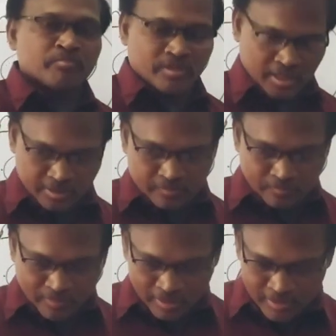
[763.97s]

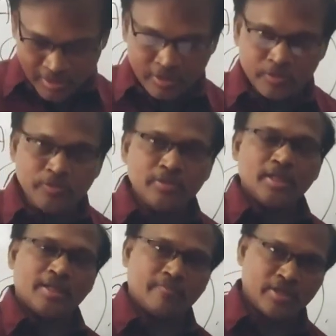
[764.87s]
Thank
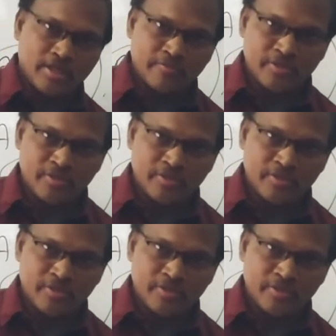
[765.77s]
you, and have a